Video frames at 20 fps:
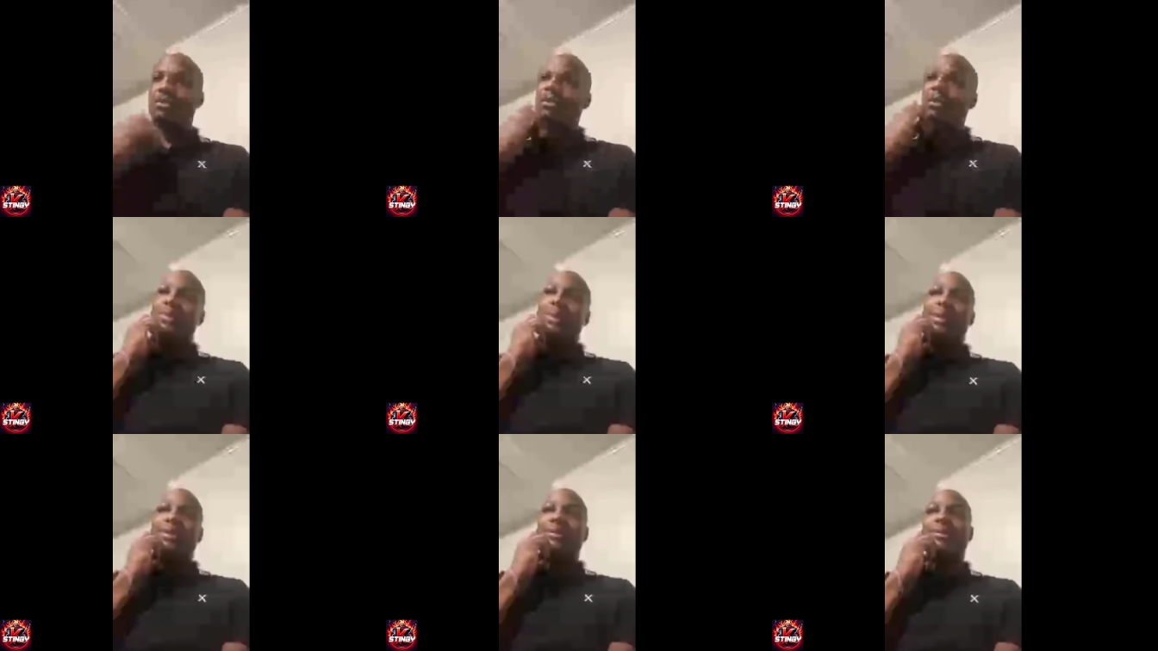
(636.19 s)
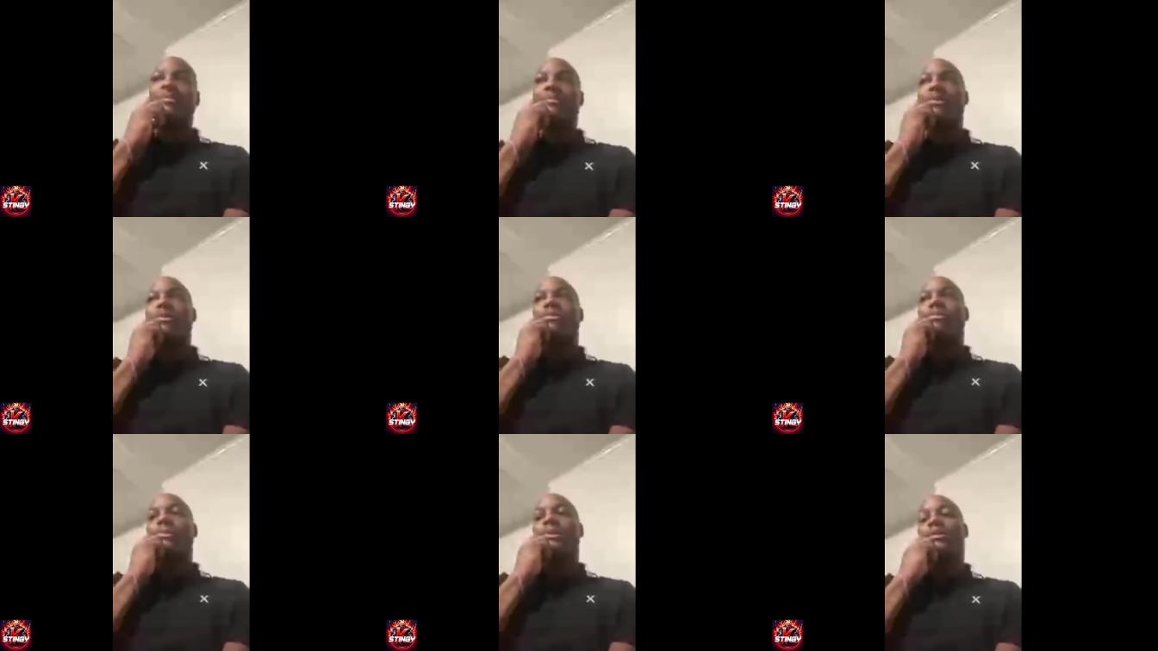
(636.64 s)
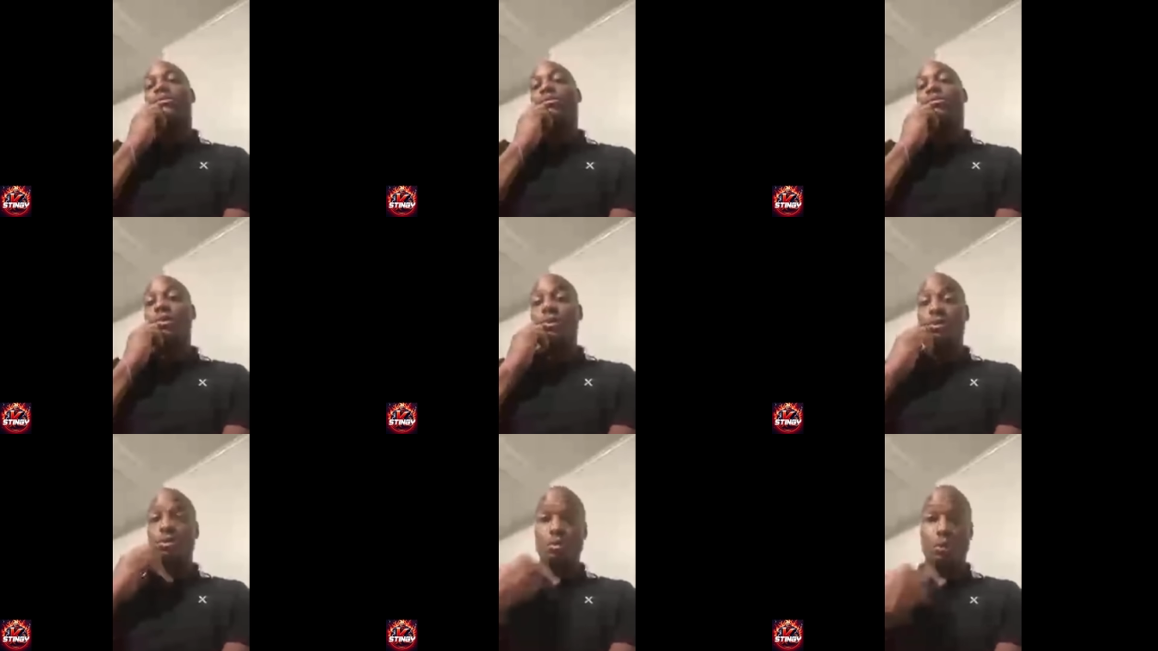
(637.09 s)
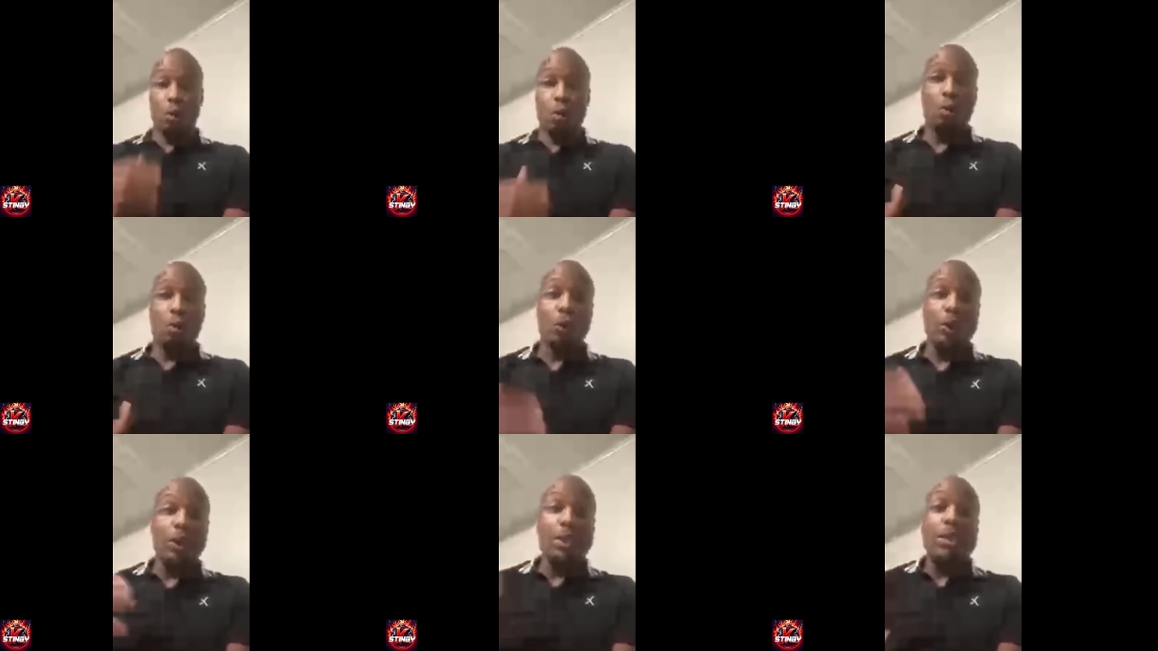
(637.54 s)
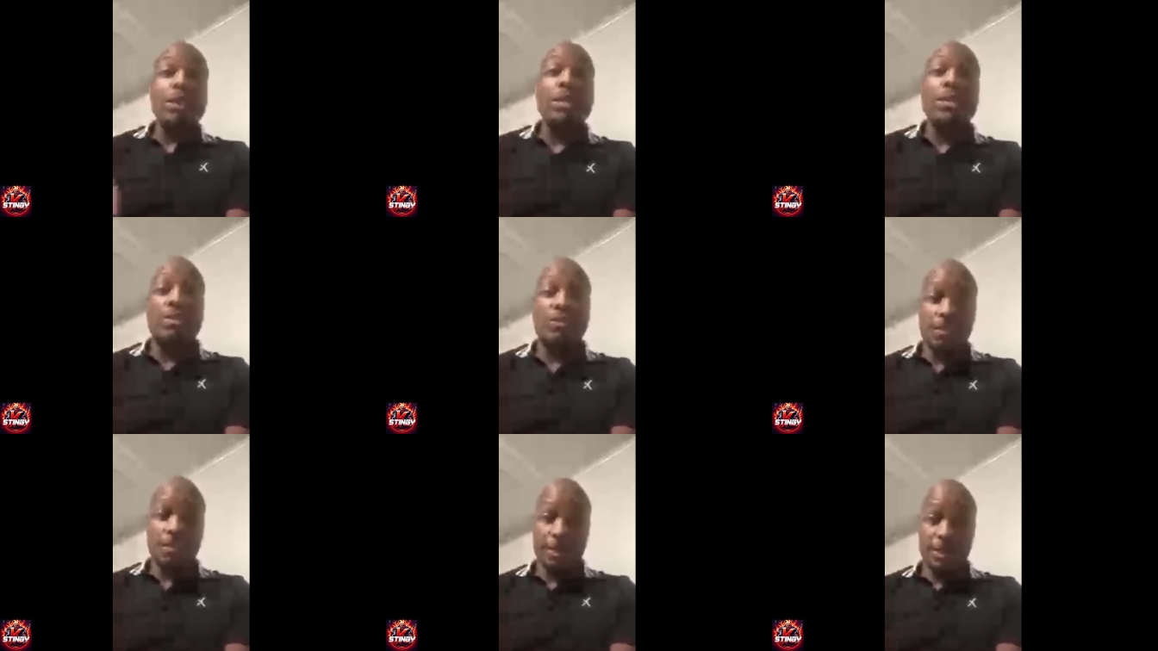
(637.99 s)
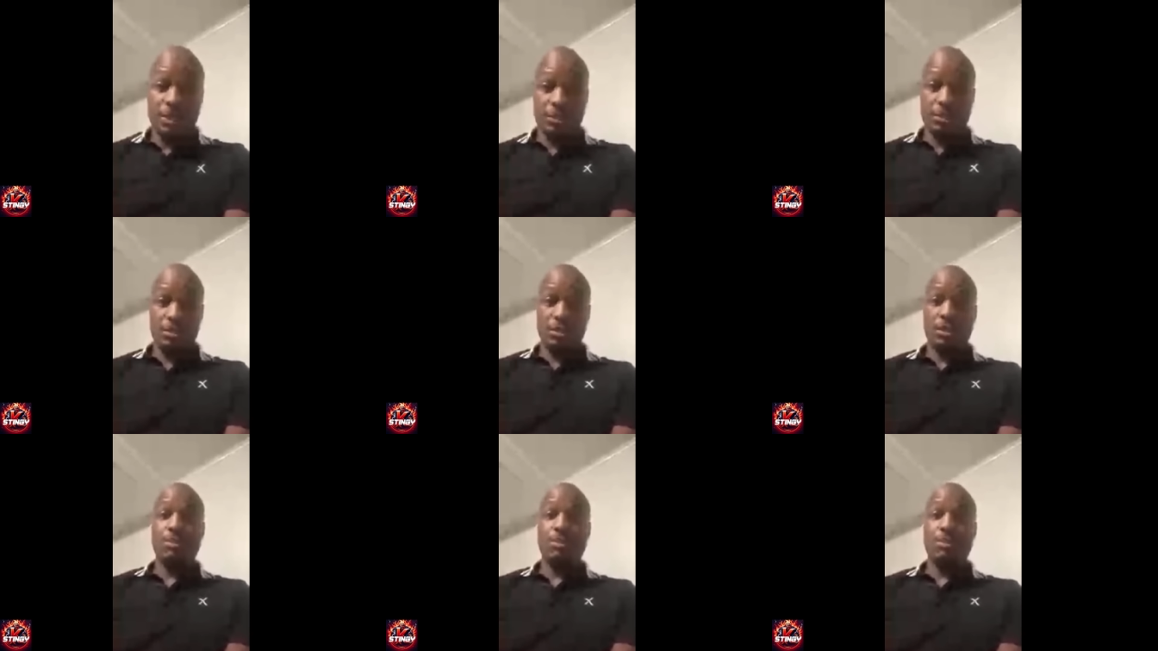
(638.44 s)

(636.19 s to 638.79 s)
But man, come on, man, no real information.